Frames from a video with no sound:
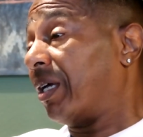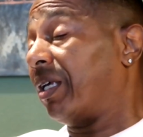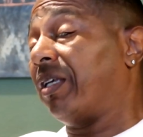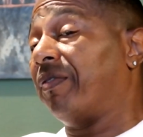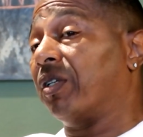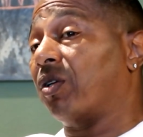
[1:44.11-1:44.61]

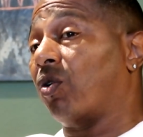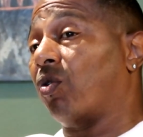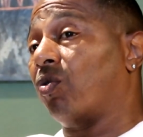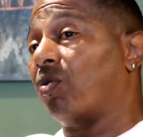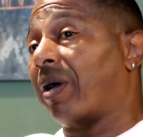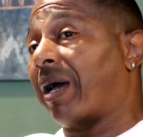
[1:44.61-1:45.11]
And even
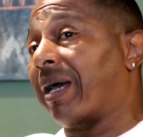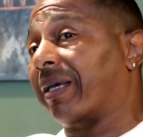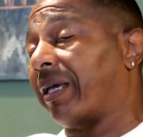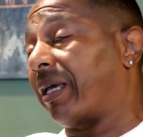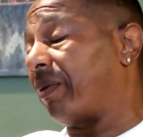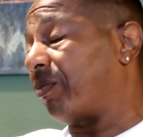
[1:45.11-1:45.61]
though I
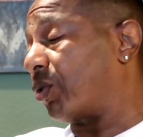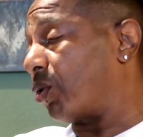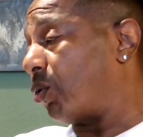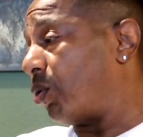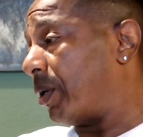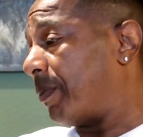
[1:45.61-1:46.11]
came
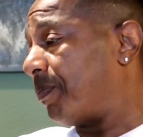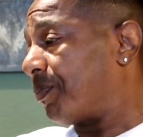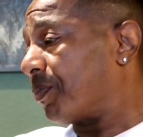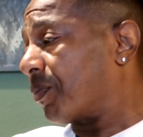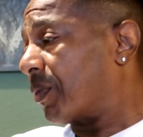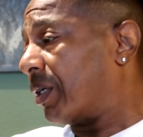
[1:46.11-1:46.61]
through it,
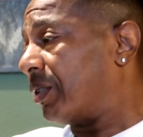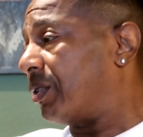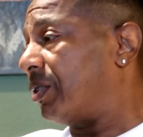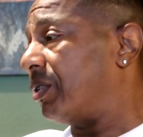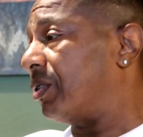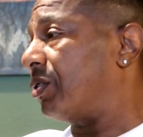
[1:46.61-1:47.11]

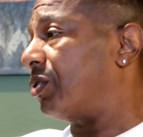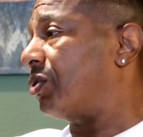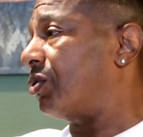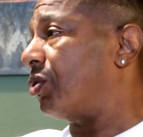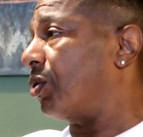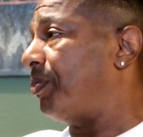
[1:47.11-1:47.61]

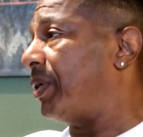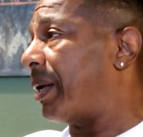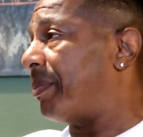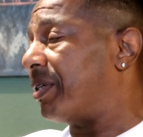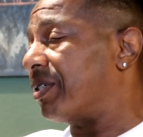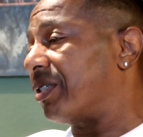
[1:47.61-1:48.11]
to be
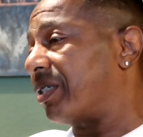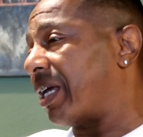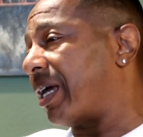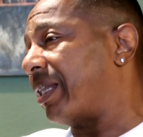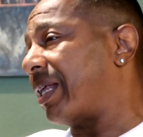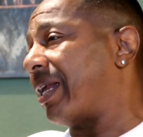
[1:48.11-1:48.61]
able to
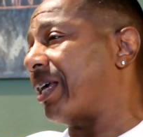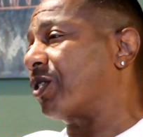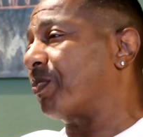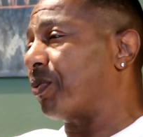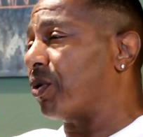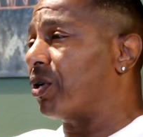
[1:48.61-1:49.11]
share that
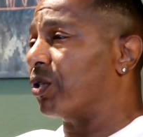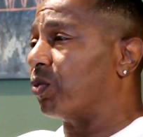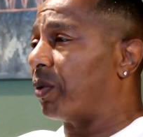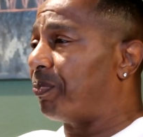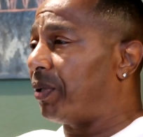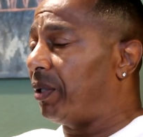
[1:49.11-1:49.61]
experience
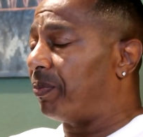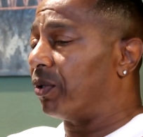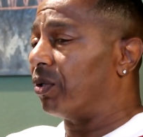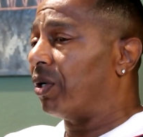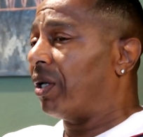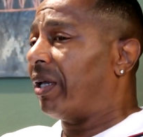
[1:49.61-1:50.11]
with
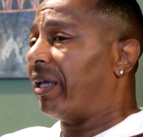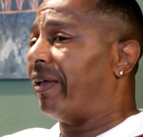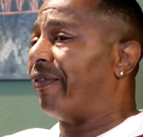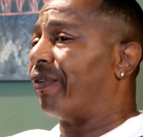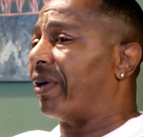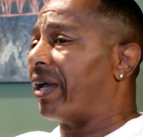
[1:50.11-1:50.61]
people
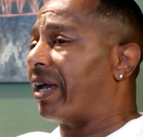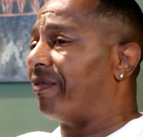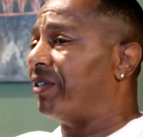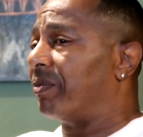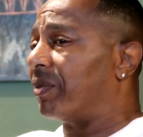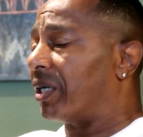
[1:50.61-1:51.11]
and for
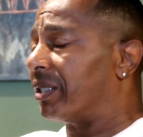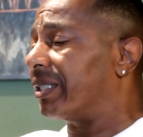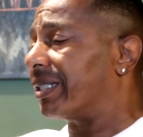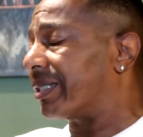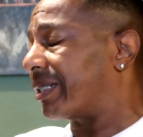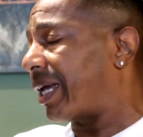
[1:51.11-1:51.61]
have them
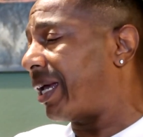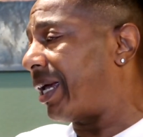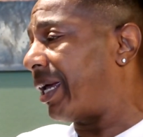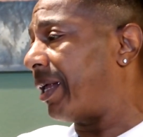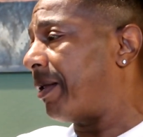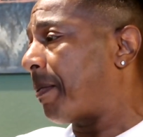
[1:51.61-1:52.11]

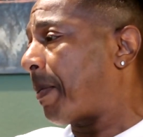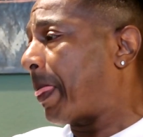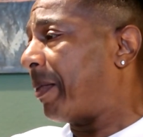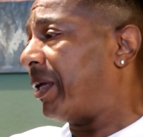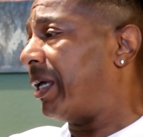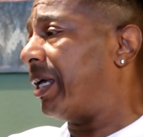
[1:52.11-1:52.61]
understand
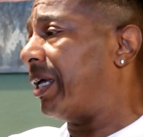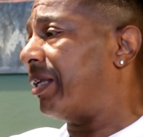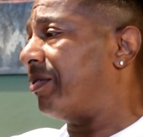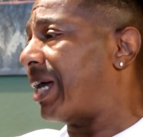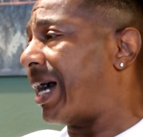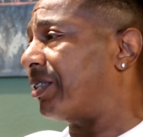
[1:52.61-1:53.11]

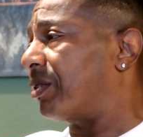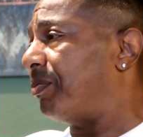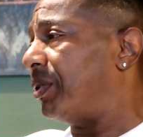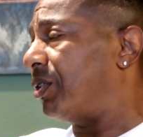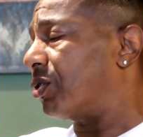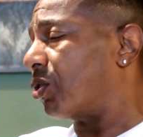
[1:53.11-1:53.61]
and not to
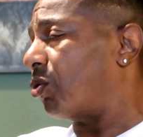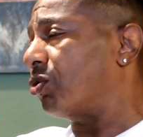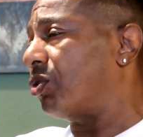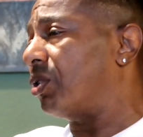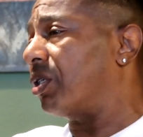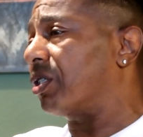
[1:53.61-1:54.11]
be so
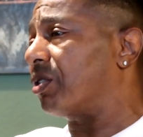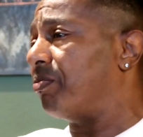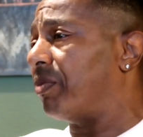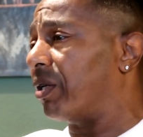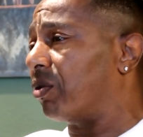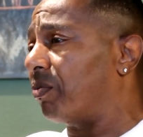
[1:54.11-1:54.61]

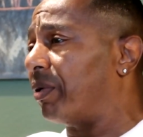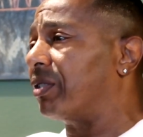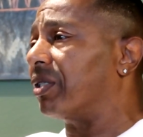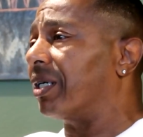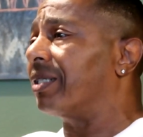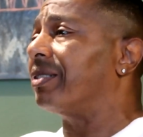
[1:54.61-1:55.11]
judgmental, but to